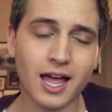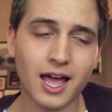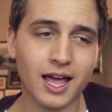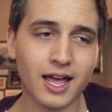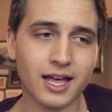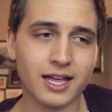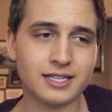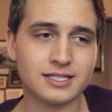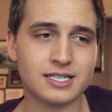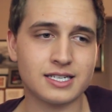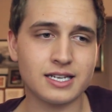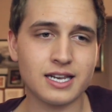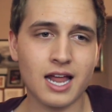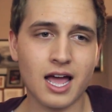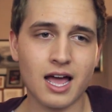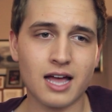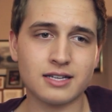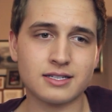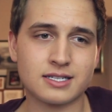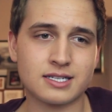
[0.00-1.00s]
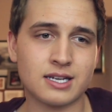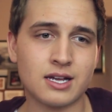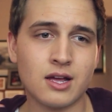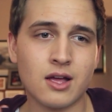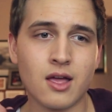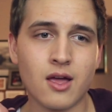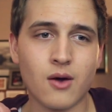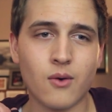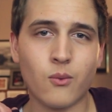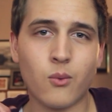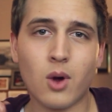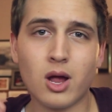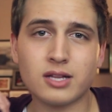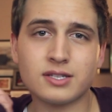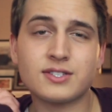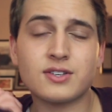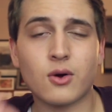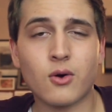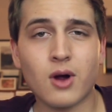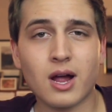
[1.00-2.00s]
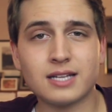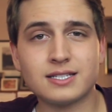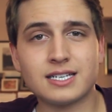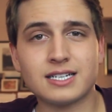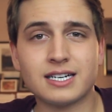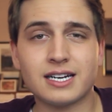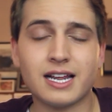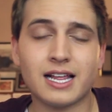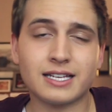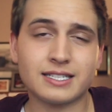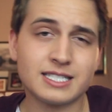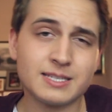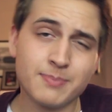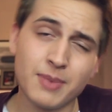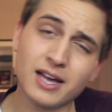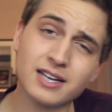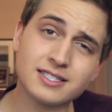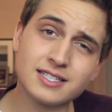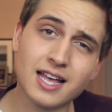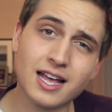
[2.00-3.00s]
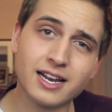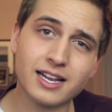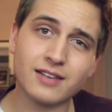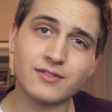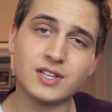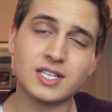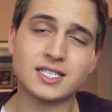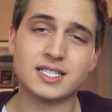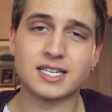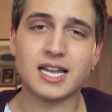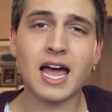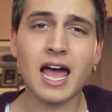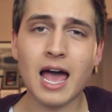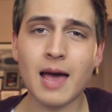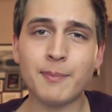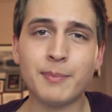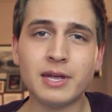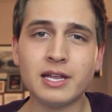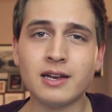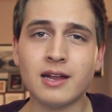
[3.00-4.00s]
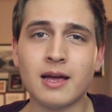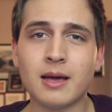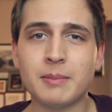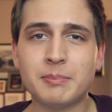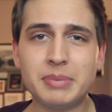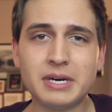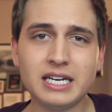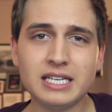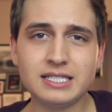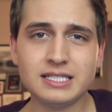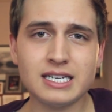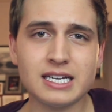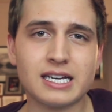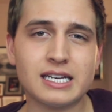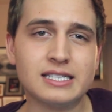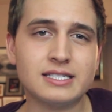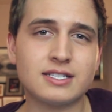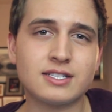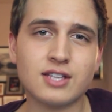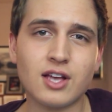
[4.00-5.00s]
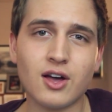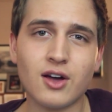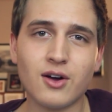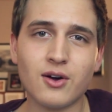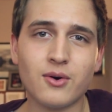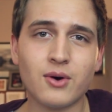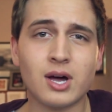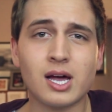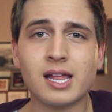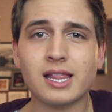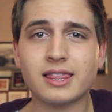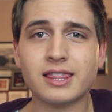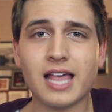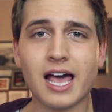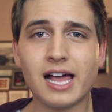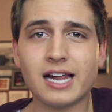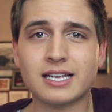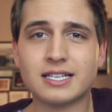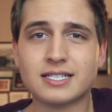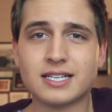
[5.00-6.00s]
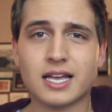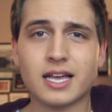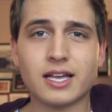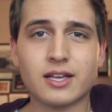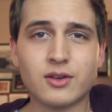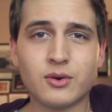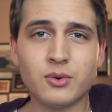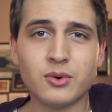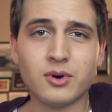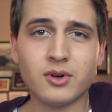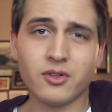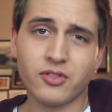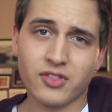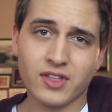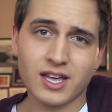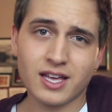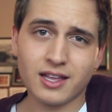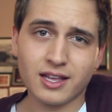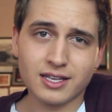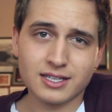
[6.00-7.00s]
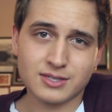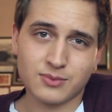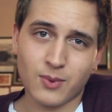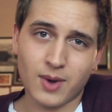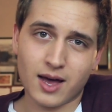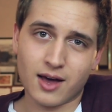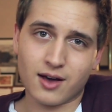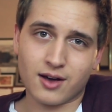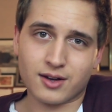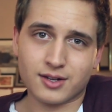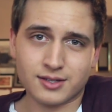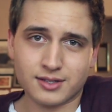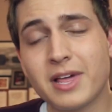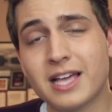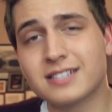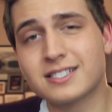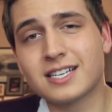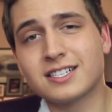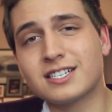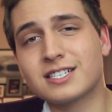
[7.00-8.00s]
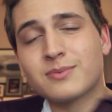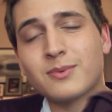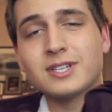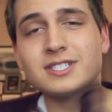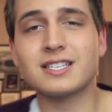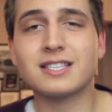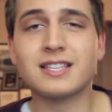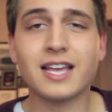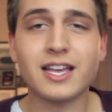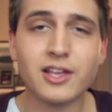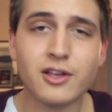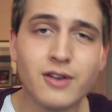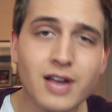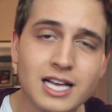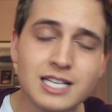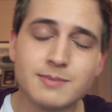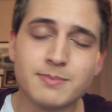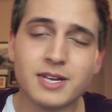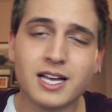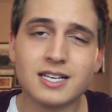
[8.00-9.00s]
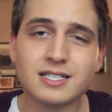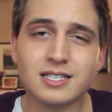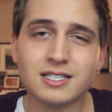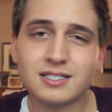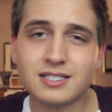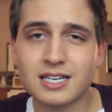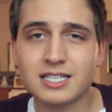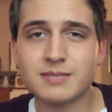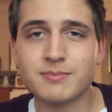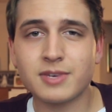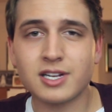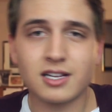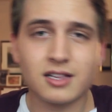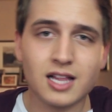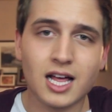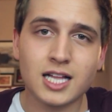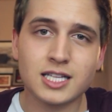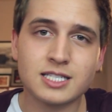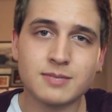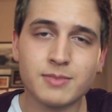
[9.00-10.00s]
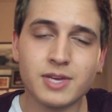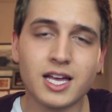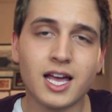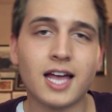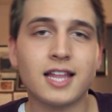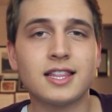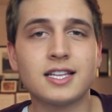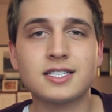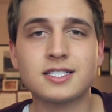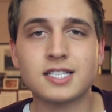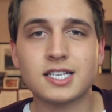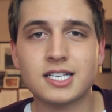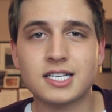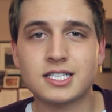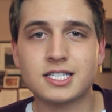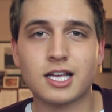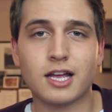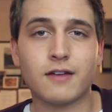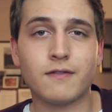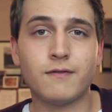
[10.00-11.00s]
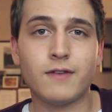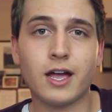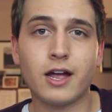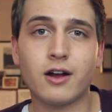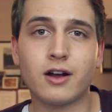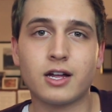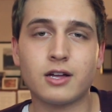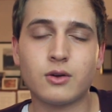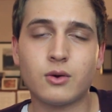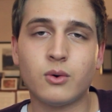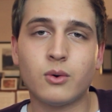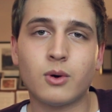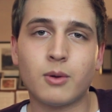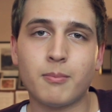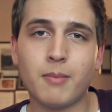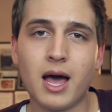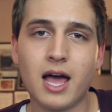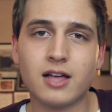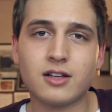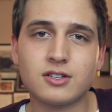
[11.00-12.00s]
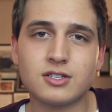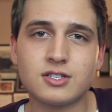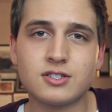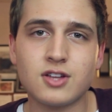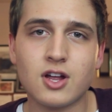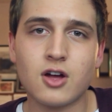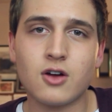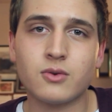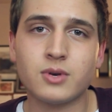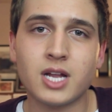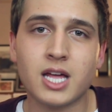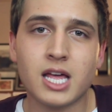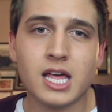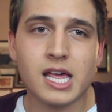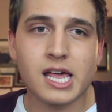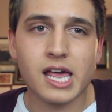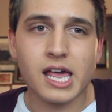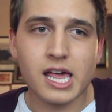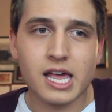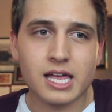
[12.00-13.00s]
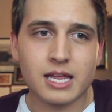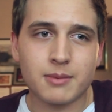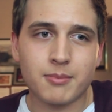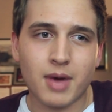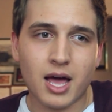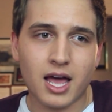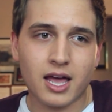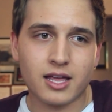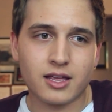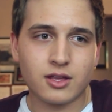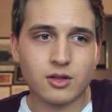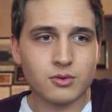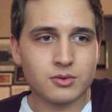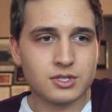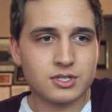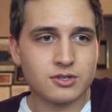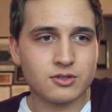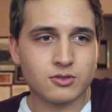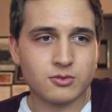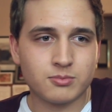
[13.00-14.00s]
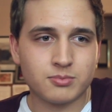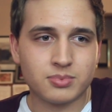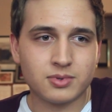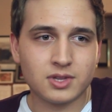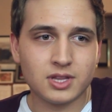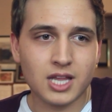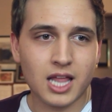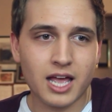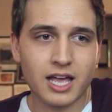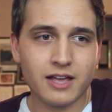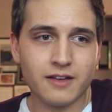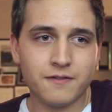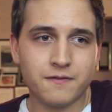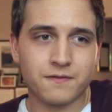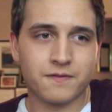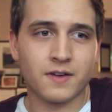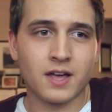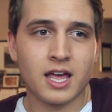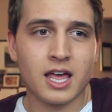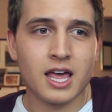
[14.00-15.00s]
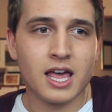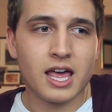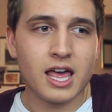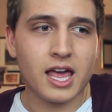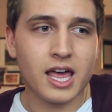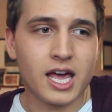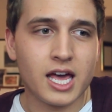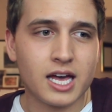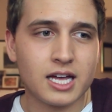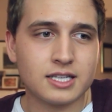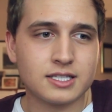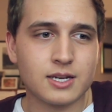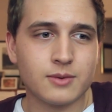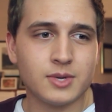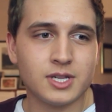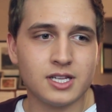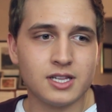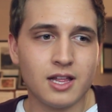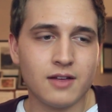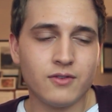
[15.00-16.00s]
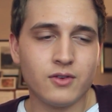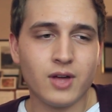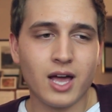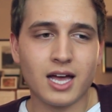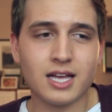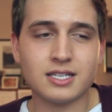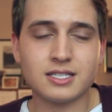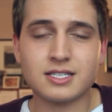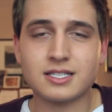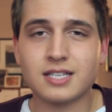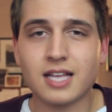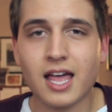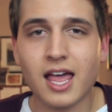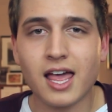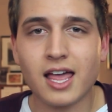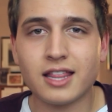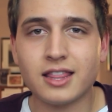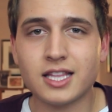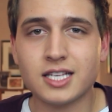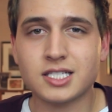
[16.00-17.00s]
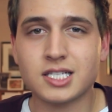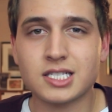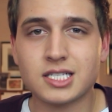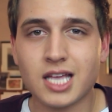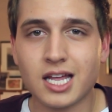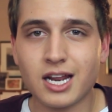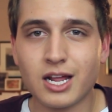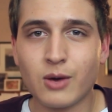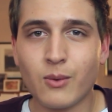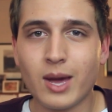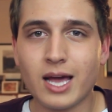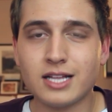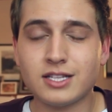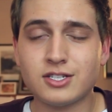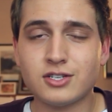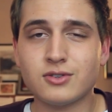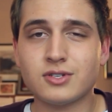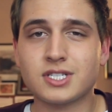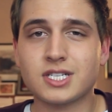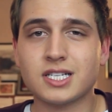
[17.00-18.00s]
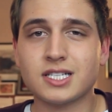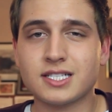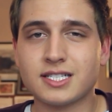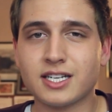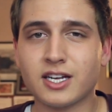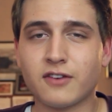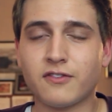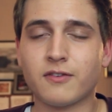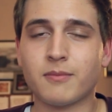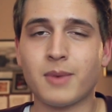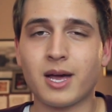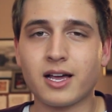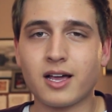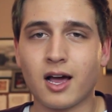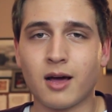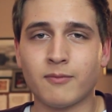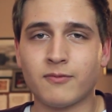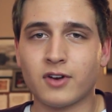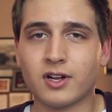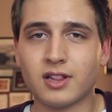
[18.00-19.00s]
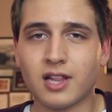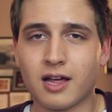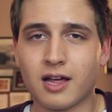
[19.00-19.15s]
I did not want or I didn't expect any of this to happen, but it did, so that is a cool thing as well. I guess I just want to thank you guys because it does mean a lot to me, and this is a very cool milestone in my YouTube life, and I really love you guys, and this is getting way too sincere for my comfort